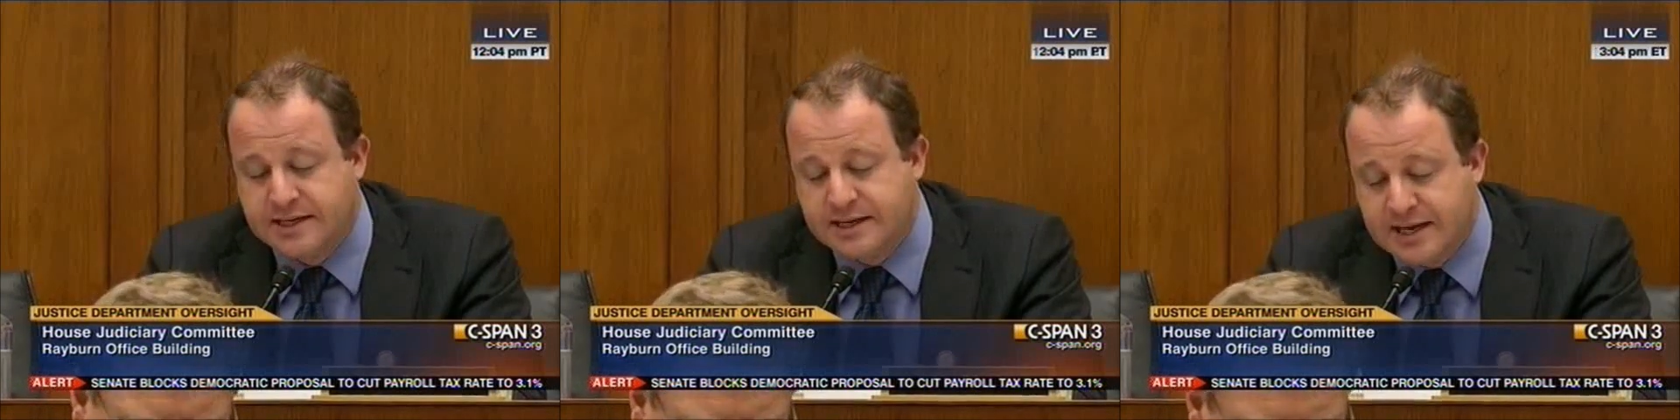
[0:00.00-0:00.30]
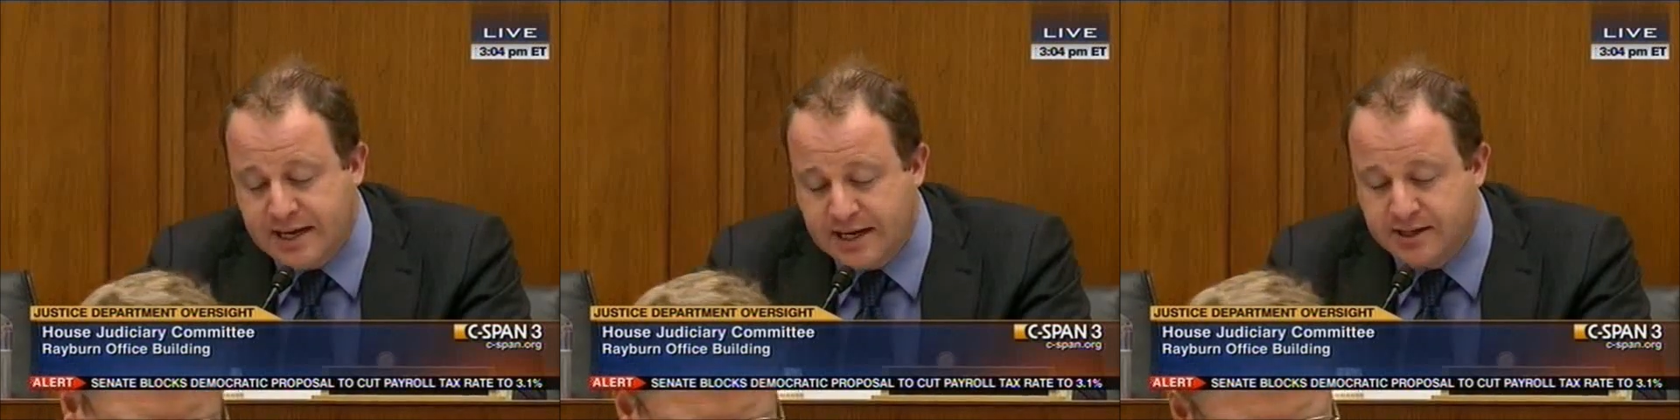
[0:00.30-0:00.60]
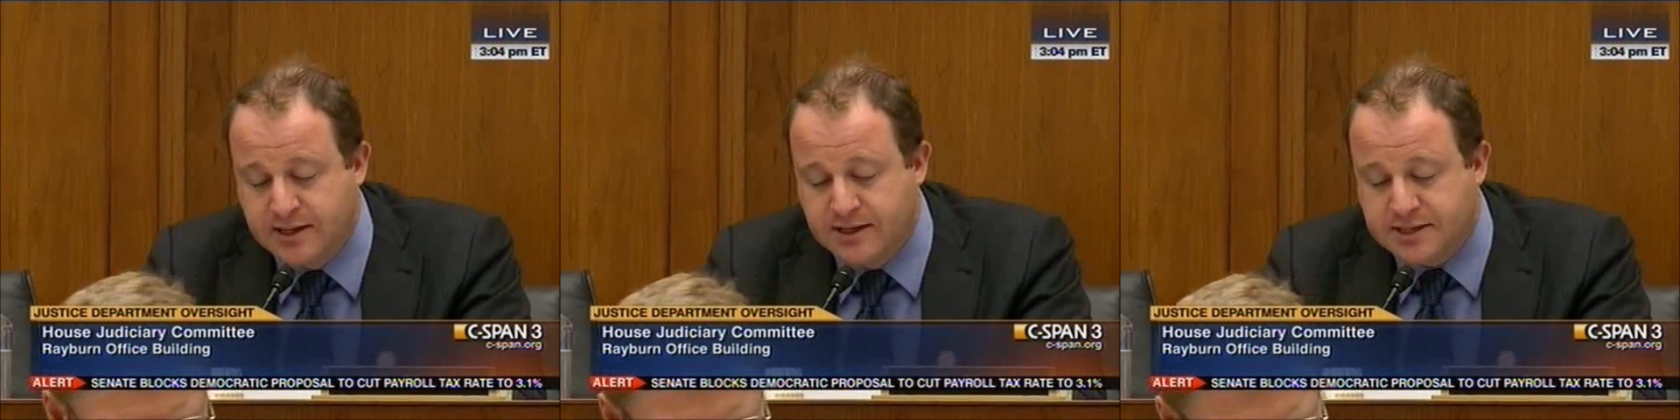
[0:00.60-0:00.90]

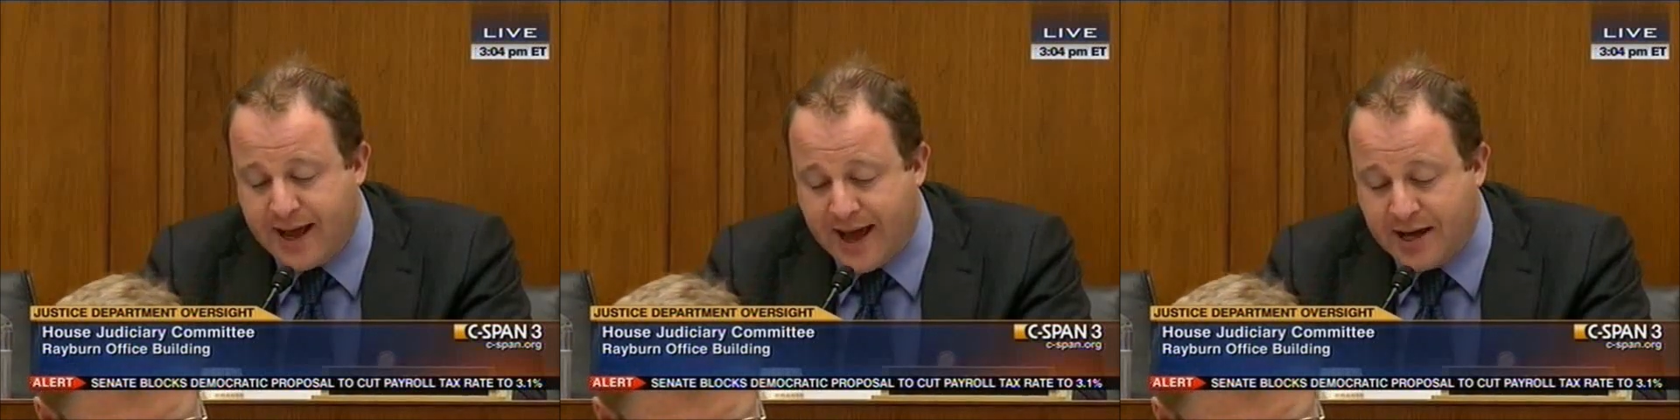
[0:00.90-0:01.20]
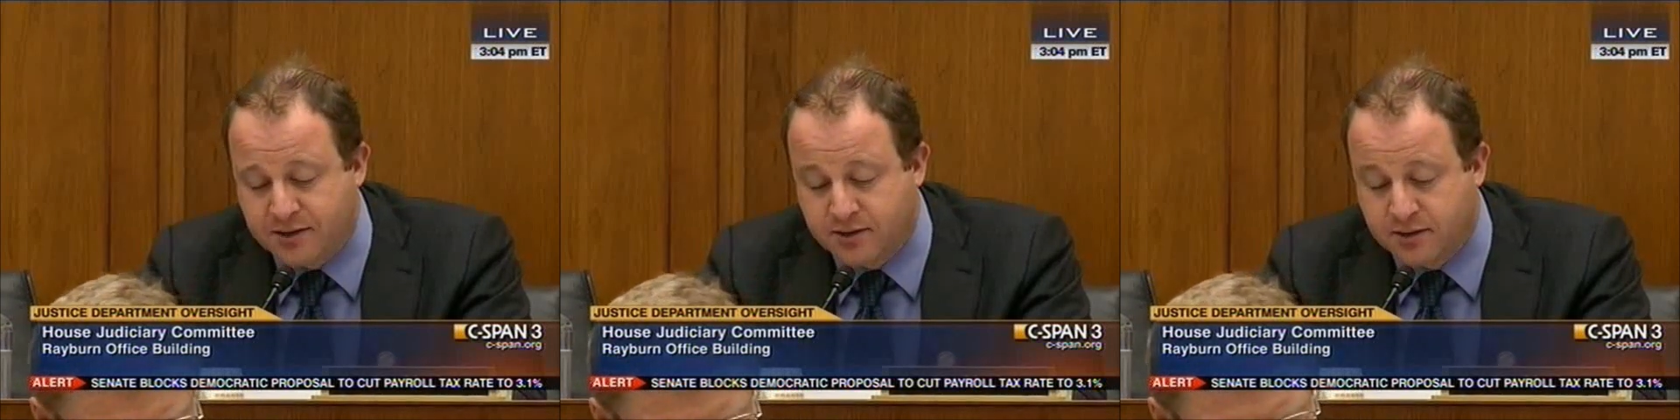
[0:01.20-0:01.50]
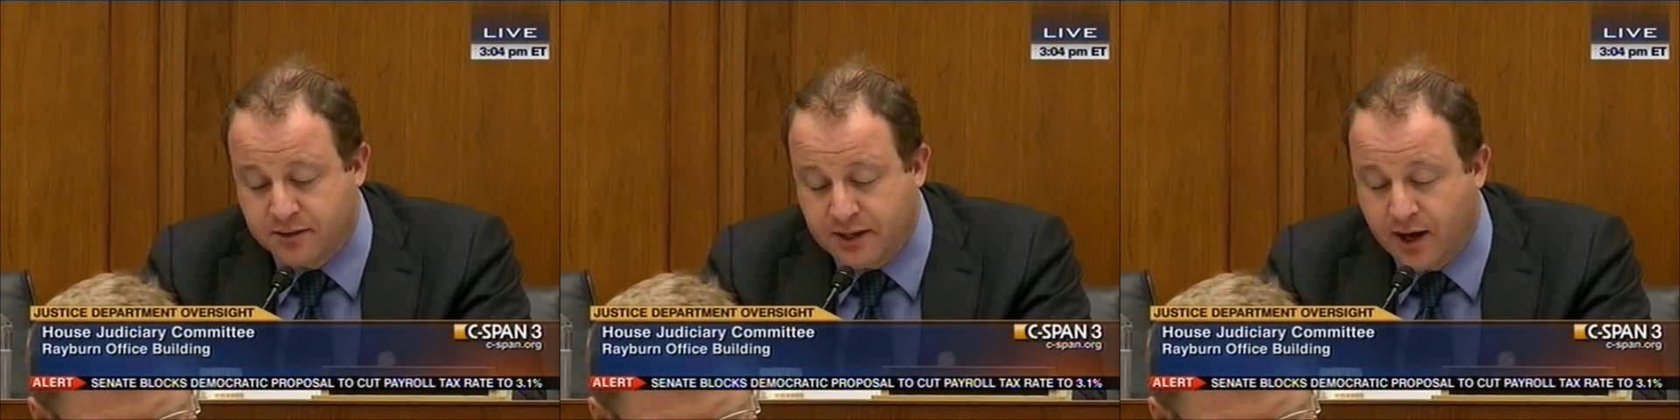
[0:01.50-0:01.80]
need to
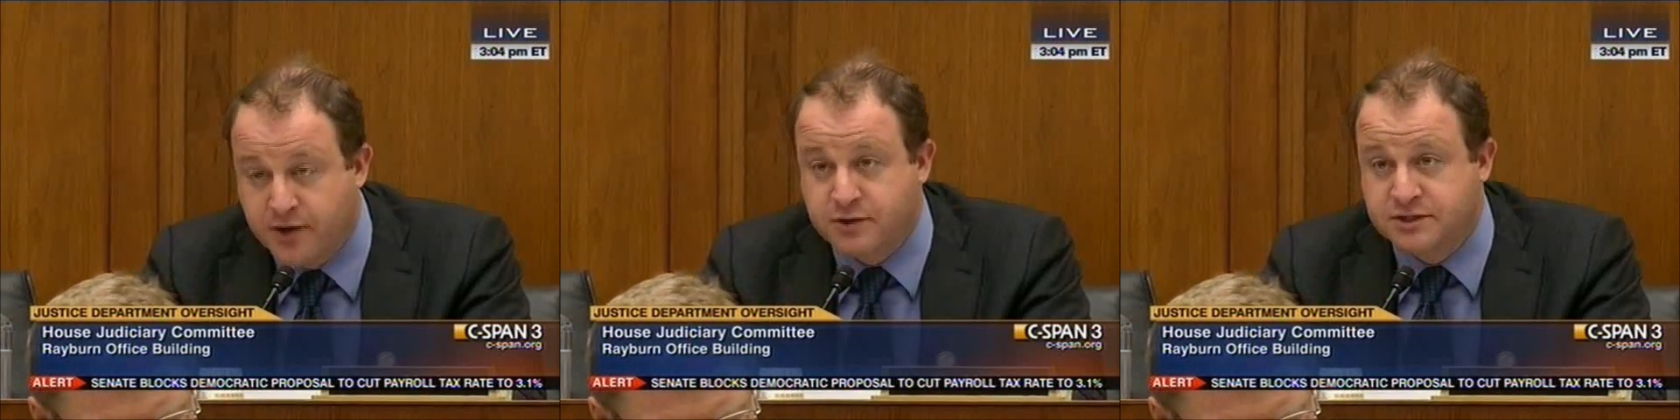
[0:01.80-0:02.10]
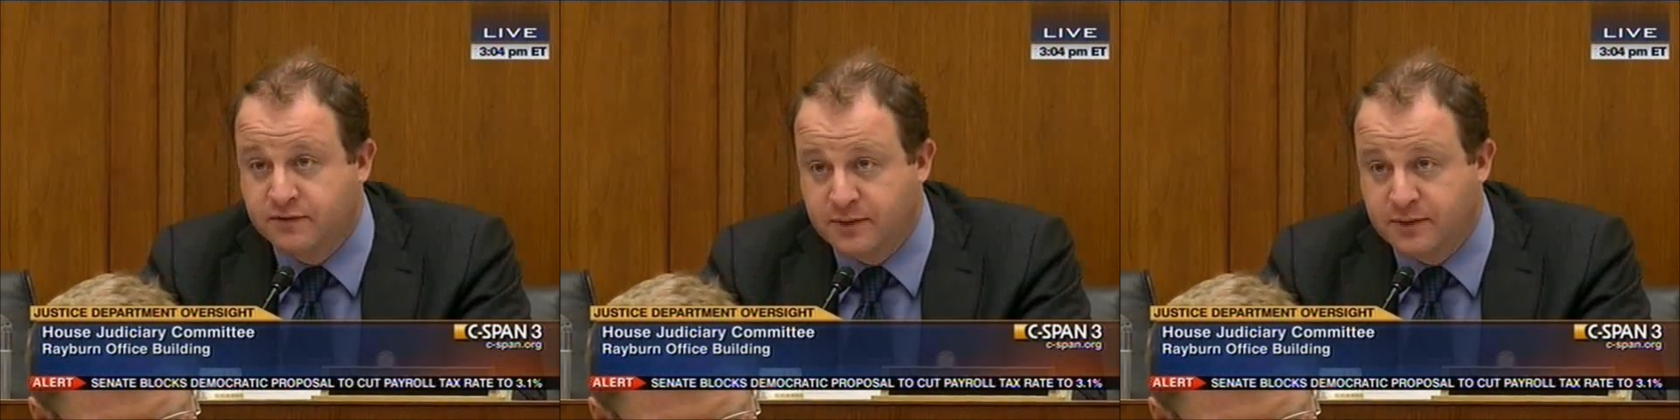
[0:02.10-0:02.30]
handle the hundreds